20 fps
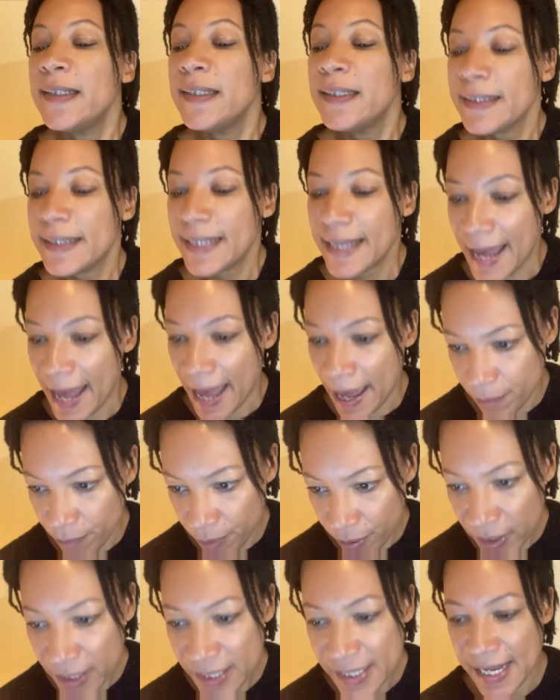The
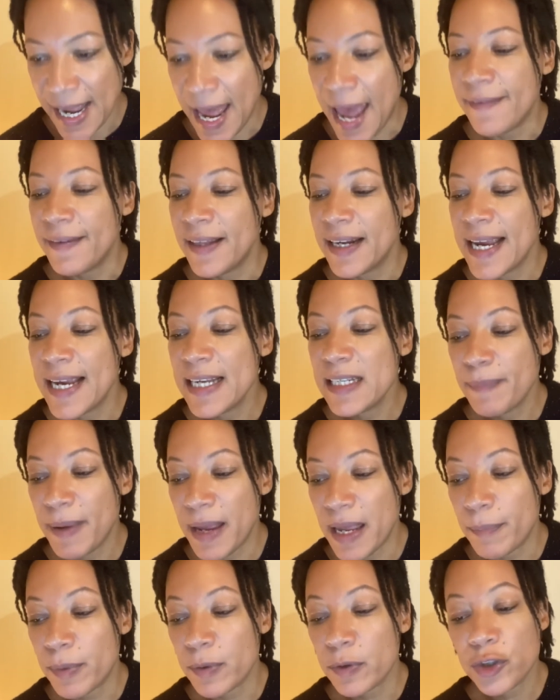emperor said that his
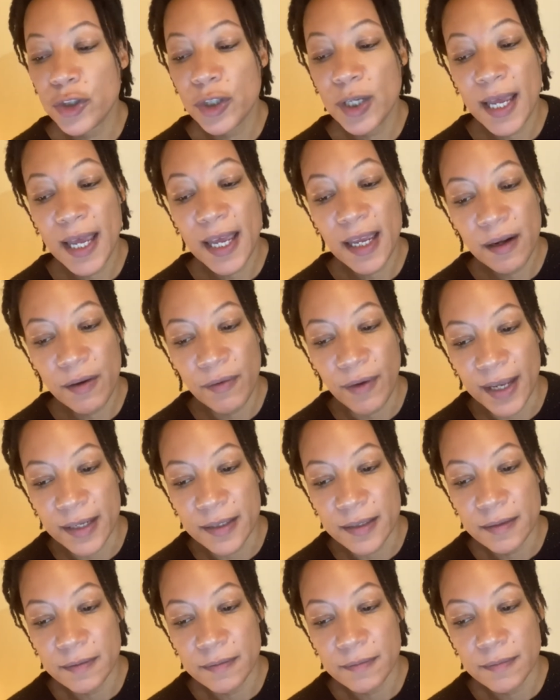people should hear it,
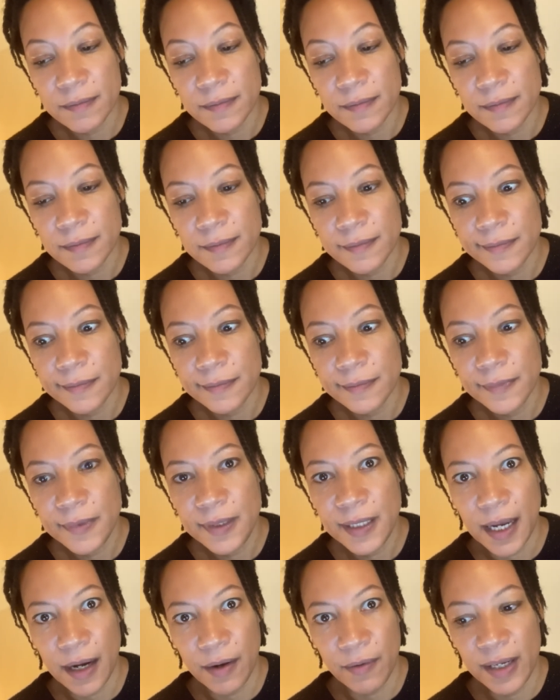and
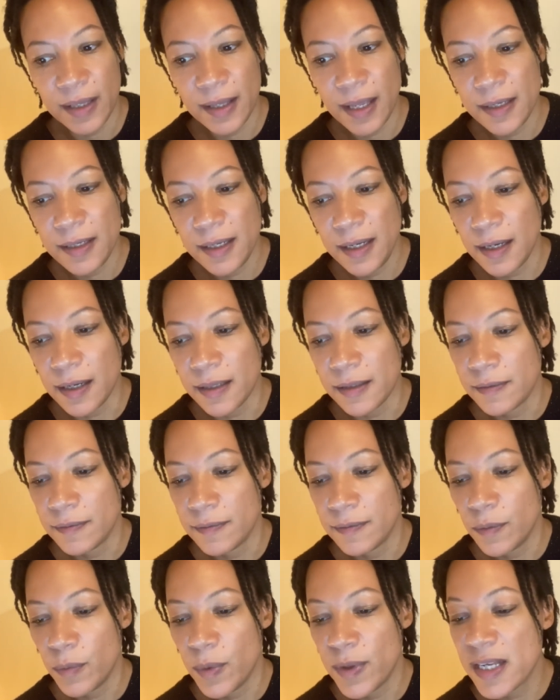hear it they did,
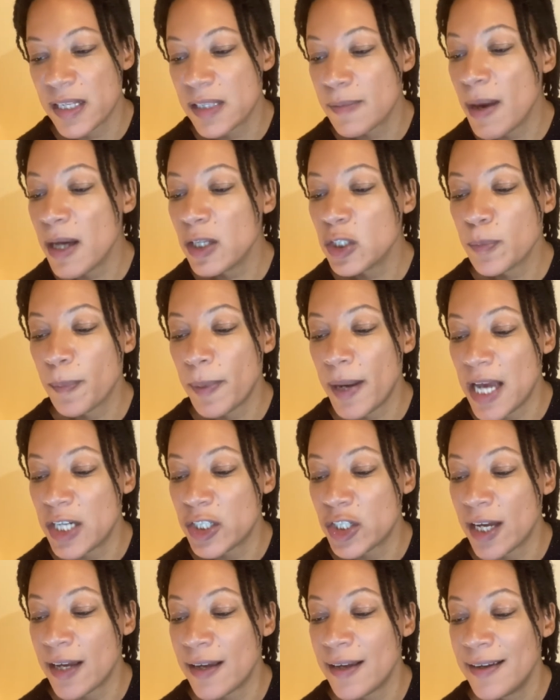with as much
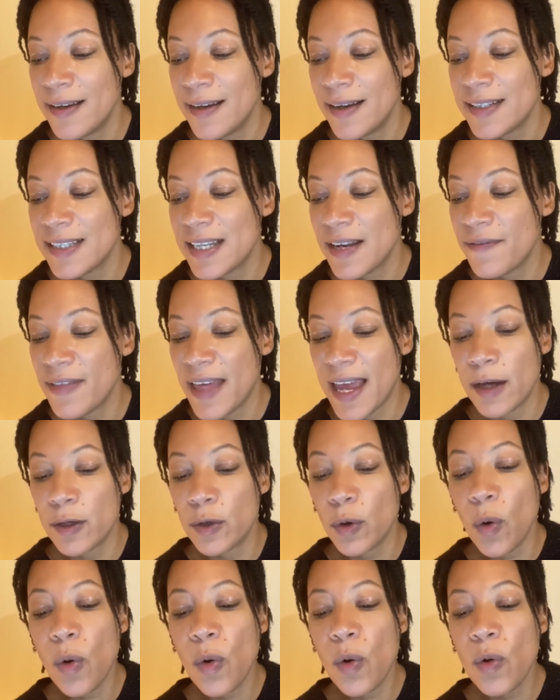pleasure as if they had
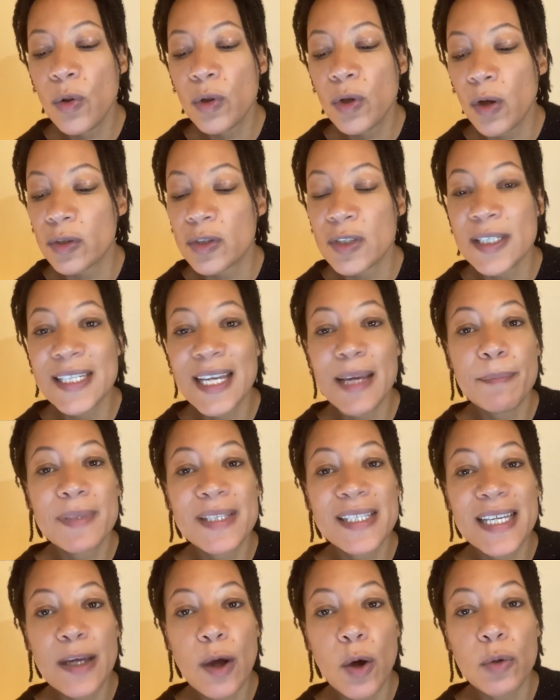all gotten
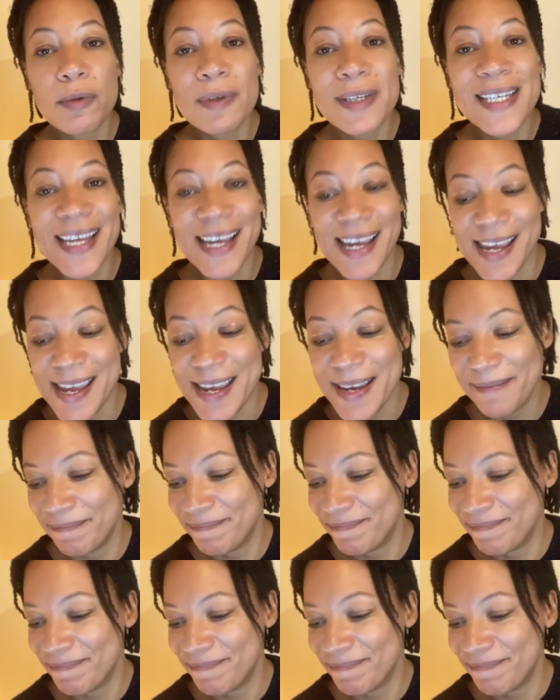tipsy on tea.